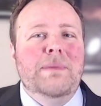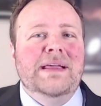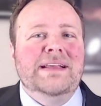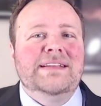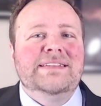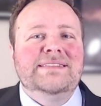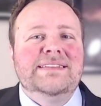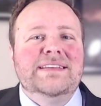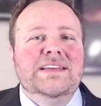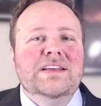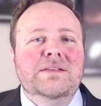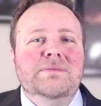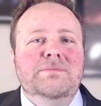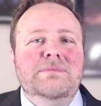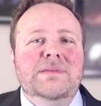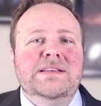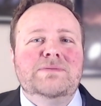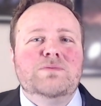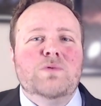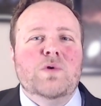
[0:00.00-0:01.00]
make skilled
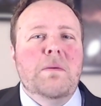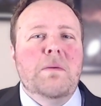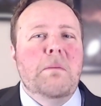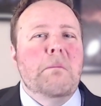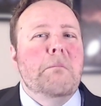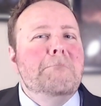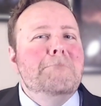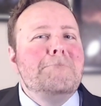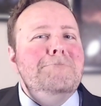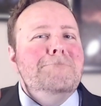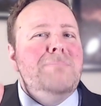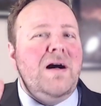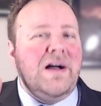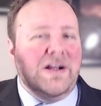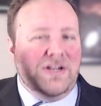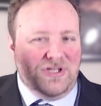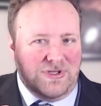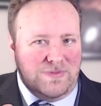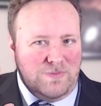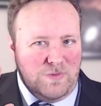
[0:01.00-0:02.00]
Mistborn
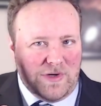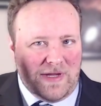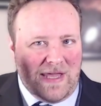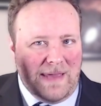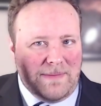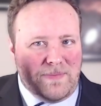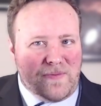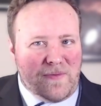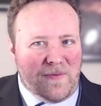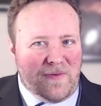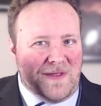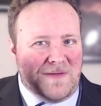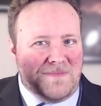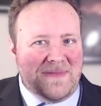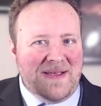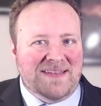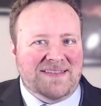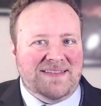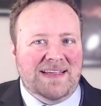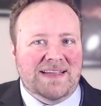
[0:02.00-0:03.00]
much more capable than
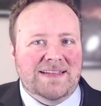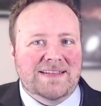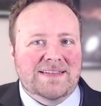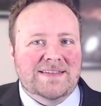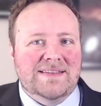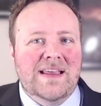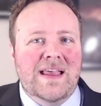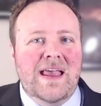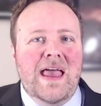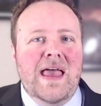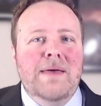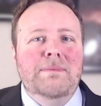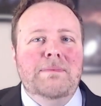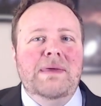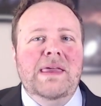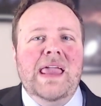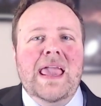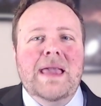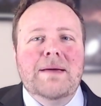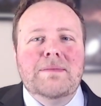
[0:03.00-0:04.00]
Mistings.
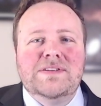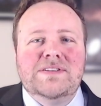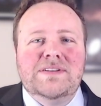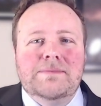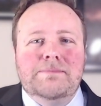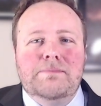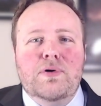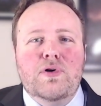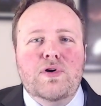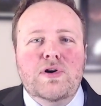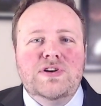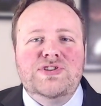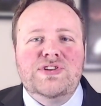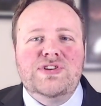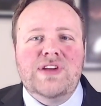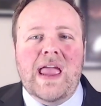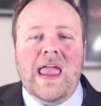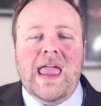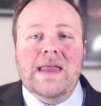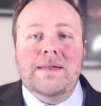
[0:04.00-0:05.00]
Being able to
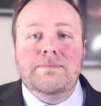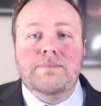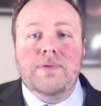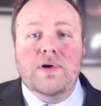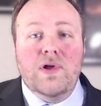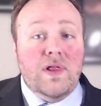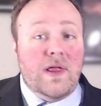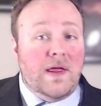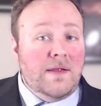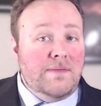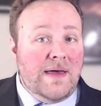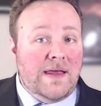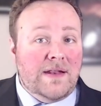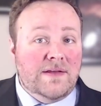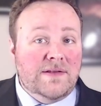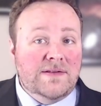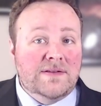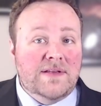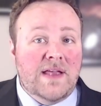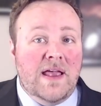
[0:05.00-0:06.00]
push and pull on
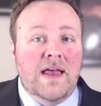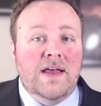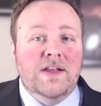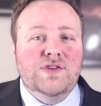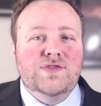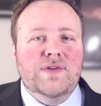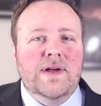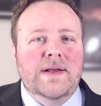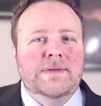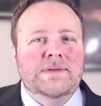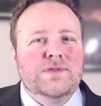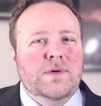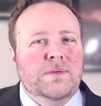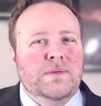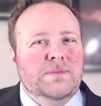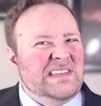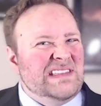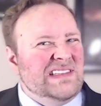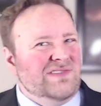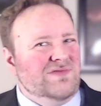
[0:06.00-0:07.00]
metals
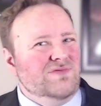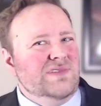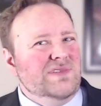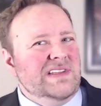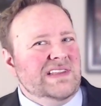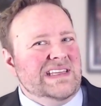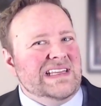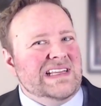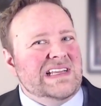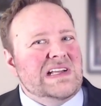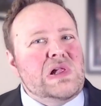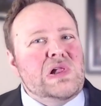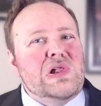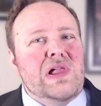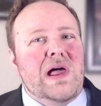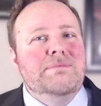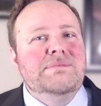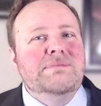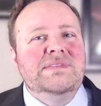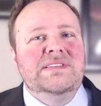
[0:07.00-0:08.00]
transforms the really
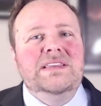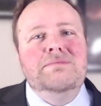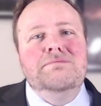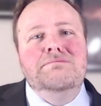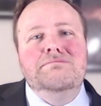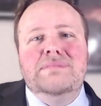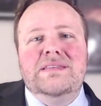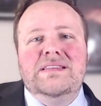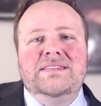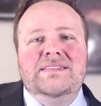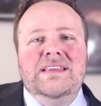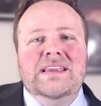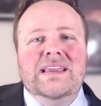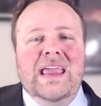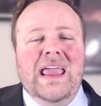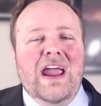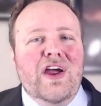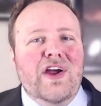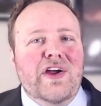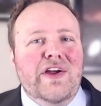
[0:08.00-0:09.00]
clumsy
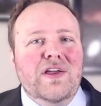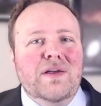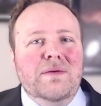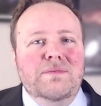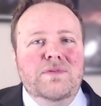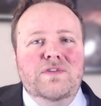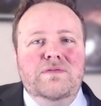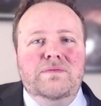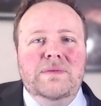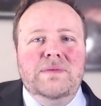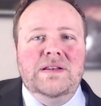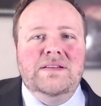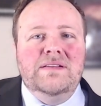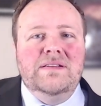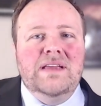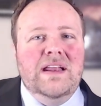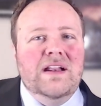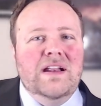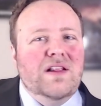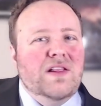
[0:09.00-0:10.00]
misting aerial movement
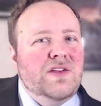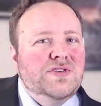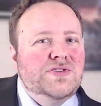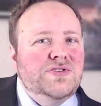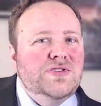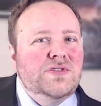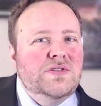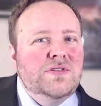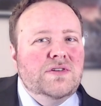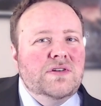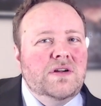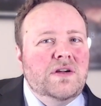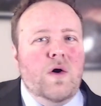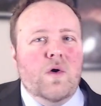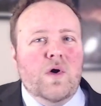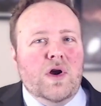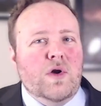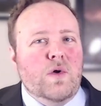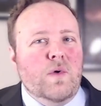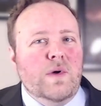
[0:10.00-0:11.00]
in a lurcher
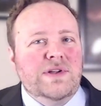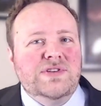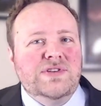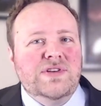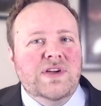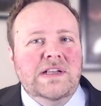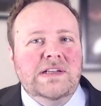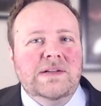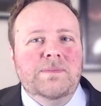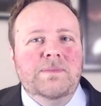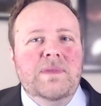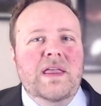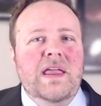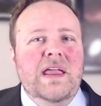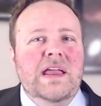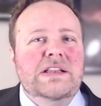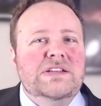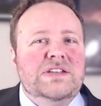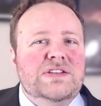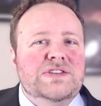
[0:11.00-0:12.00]
or a coin shot
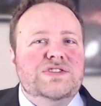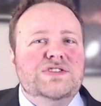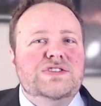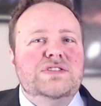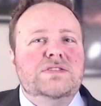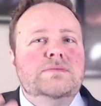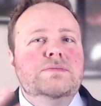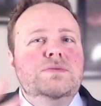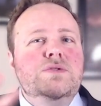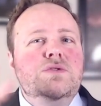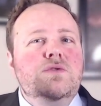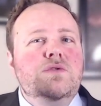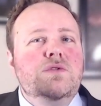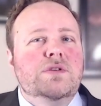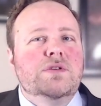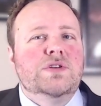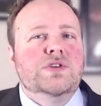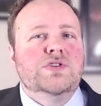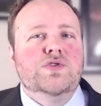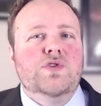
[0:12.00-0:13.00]
into
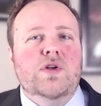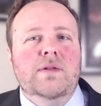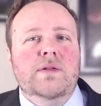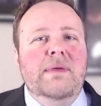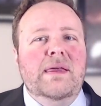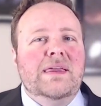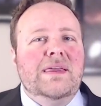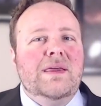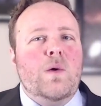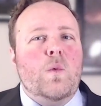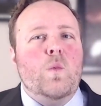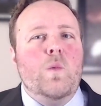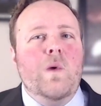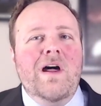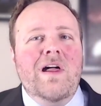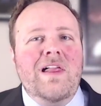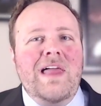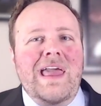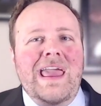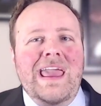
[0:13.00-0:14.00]
smooth control, making a
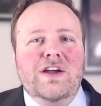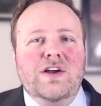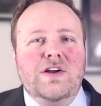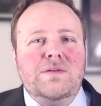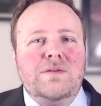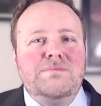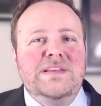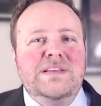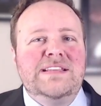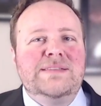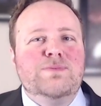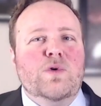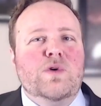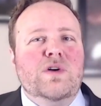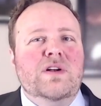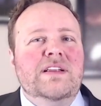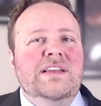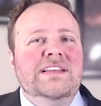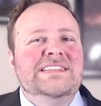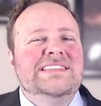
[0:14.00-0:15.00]
well-anchored
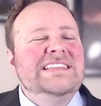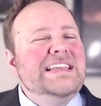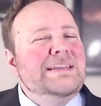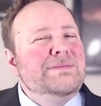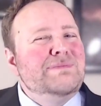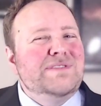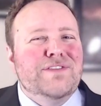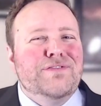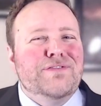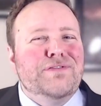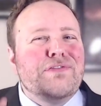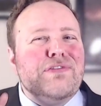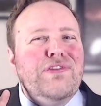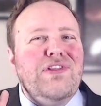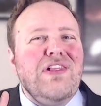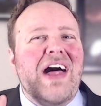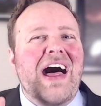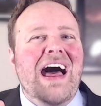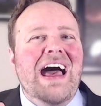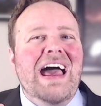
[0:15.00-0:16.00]
Mistborn seem to
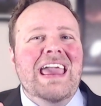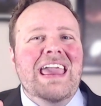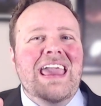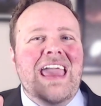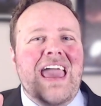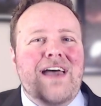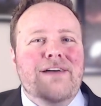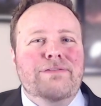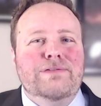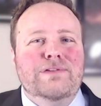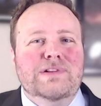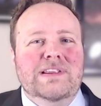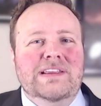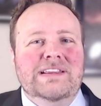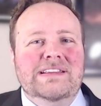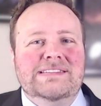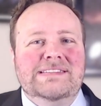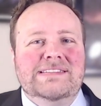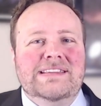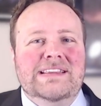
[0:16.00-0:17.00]
fly
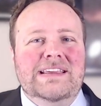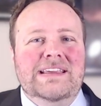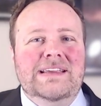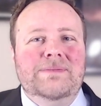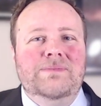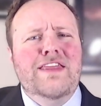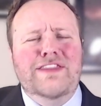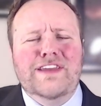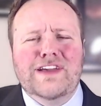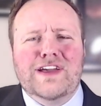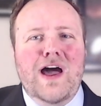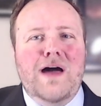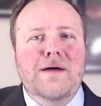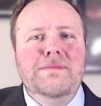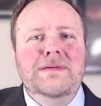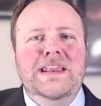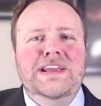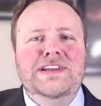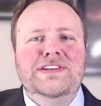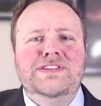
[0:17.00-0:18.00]
effortlessly. The
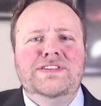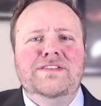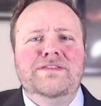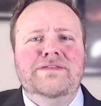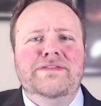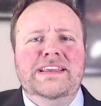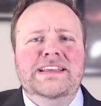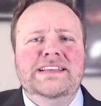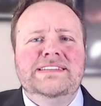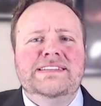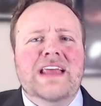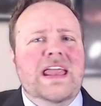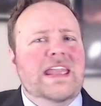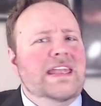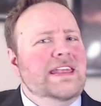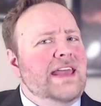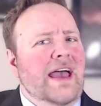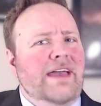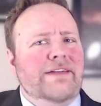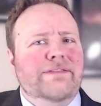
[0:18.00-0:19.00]
combination of these
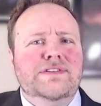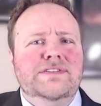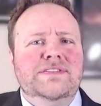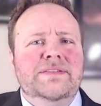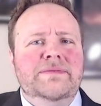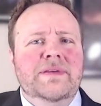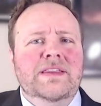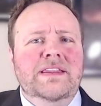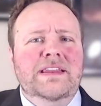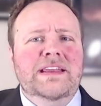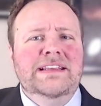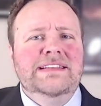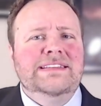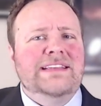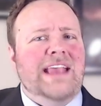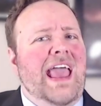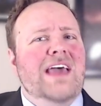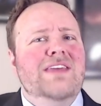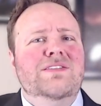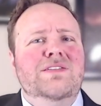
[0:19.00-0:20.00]
diverse
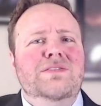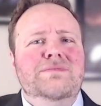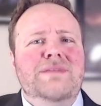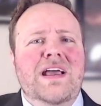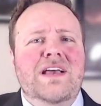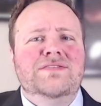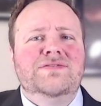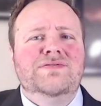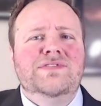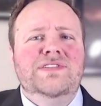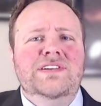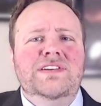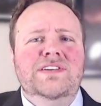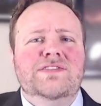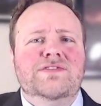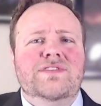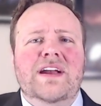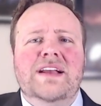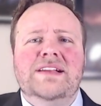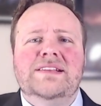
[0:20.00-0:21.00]
abilities and their mastery
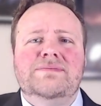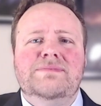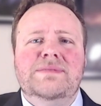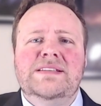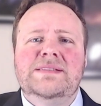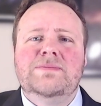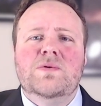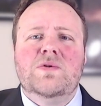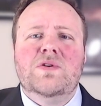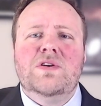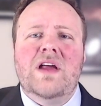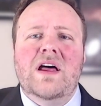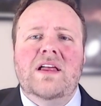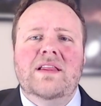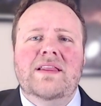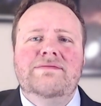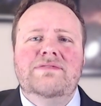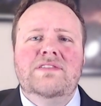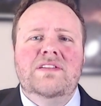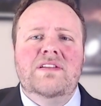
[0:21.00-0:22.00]
grants Mistborn a
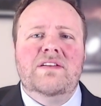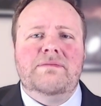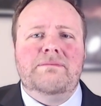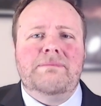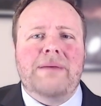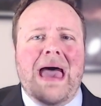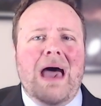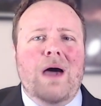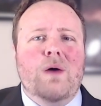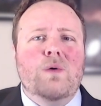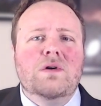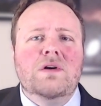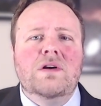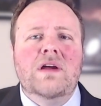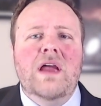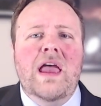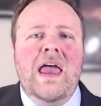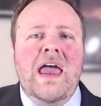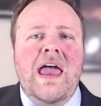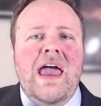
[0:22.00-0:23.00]
level of
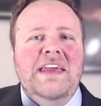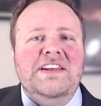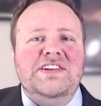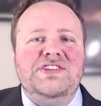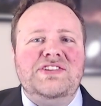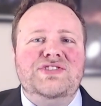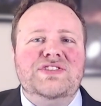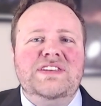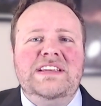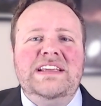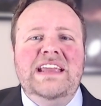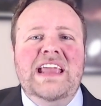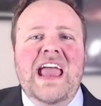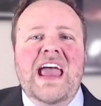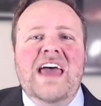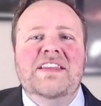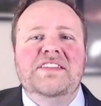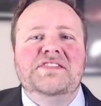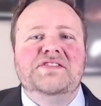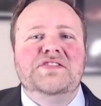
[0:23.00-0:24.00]
power and agility
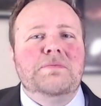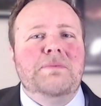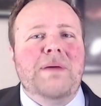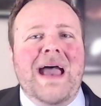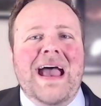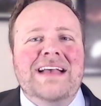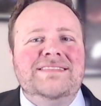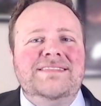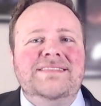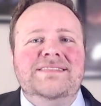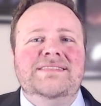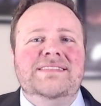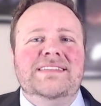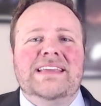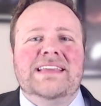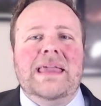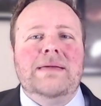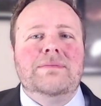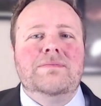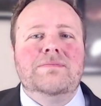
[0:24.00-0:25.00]
that surpasses the
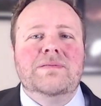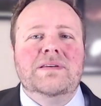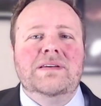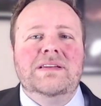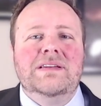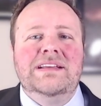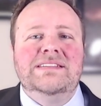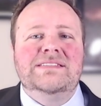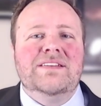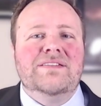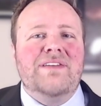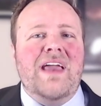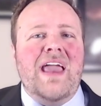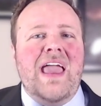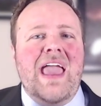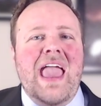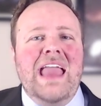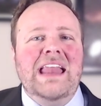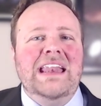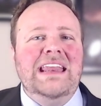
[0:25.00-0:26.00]
capabilities of
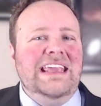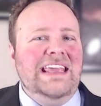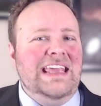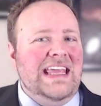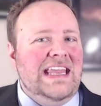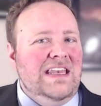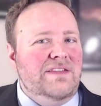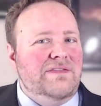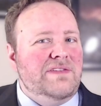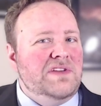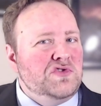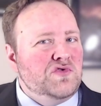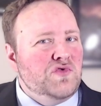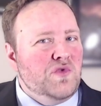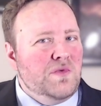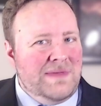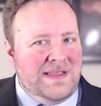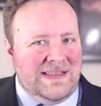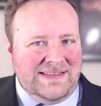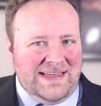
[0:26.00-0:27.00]
any
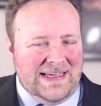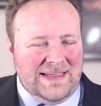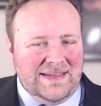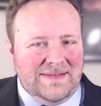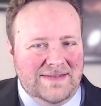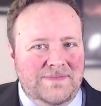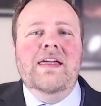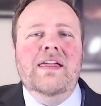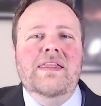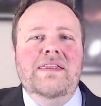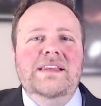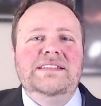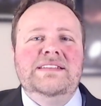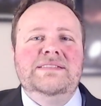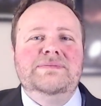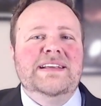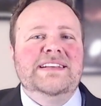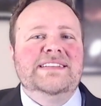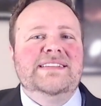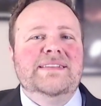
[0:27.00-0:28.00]
individual misting.
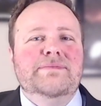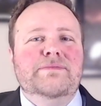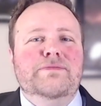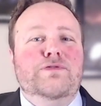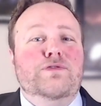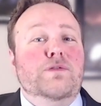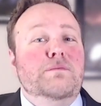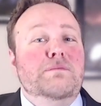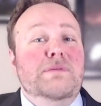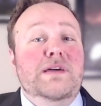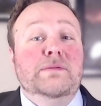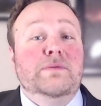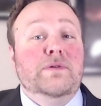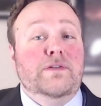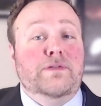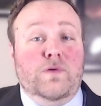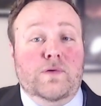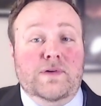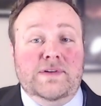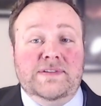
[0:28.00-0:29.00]
This makes them
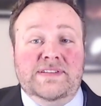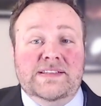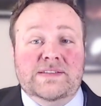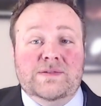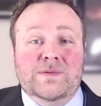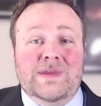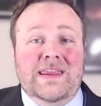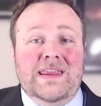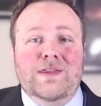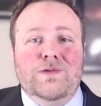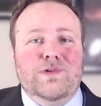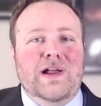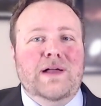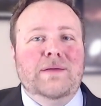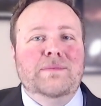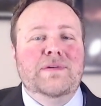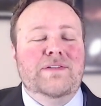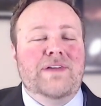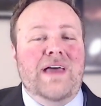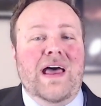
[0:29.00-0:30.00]
formidable forces within the
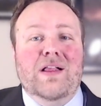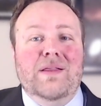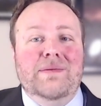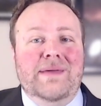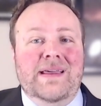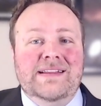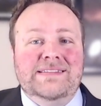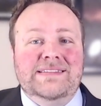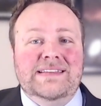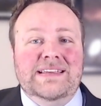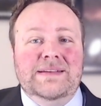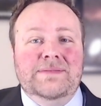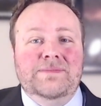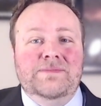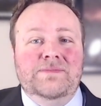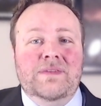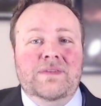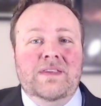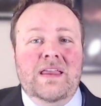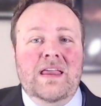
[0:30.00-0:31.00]
realm of Allomancy,
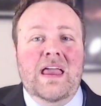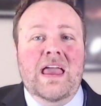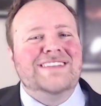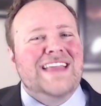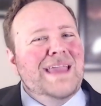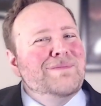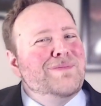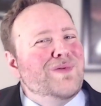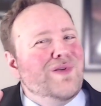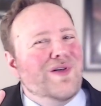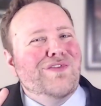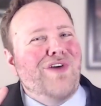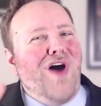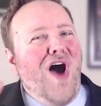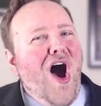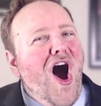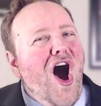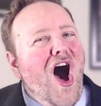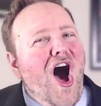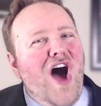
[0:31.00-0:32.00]
capable of
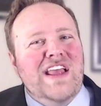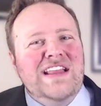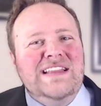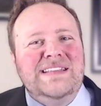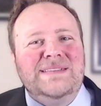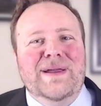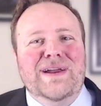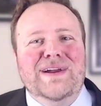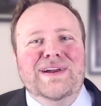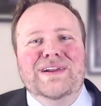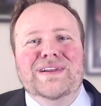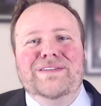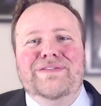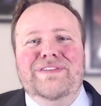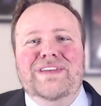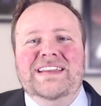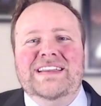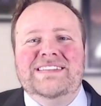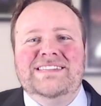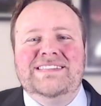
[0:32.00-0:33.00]
awe-inspiring
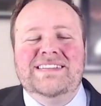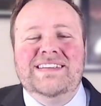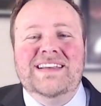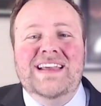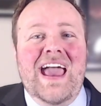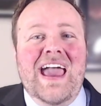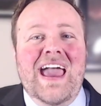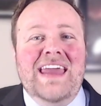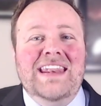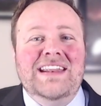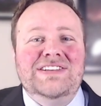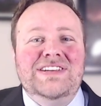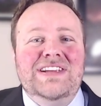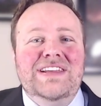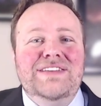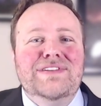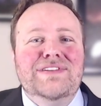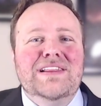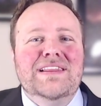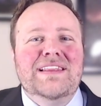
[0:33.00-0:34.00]
feats, and
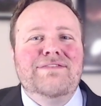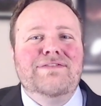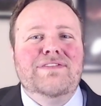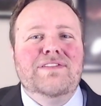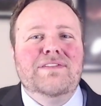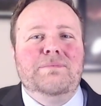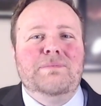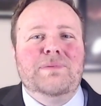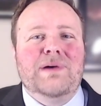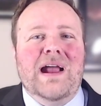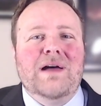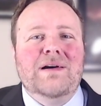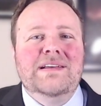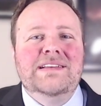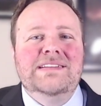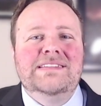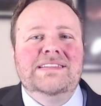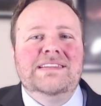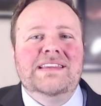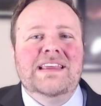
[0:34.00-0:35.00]
achieving a level of
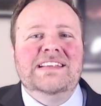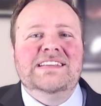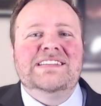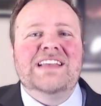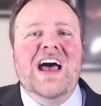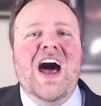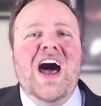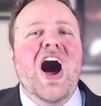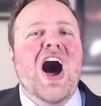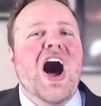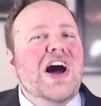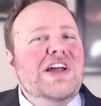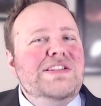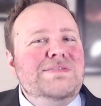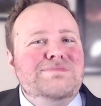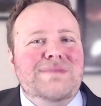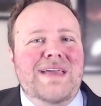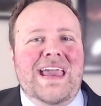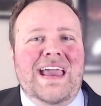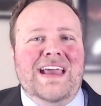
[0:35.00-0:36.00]
prowess that is
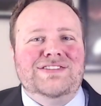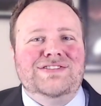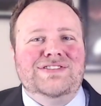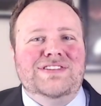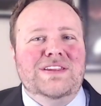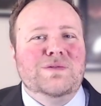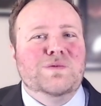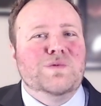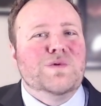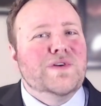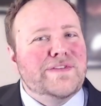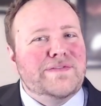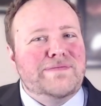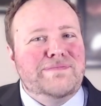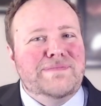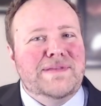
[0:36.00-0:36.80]
unmatched in the world of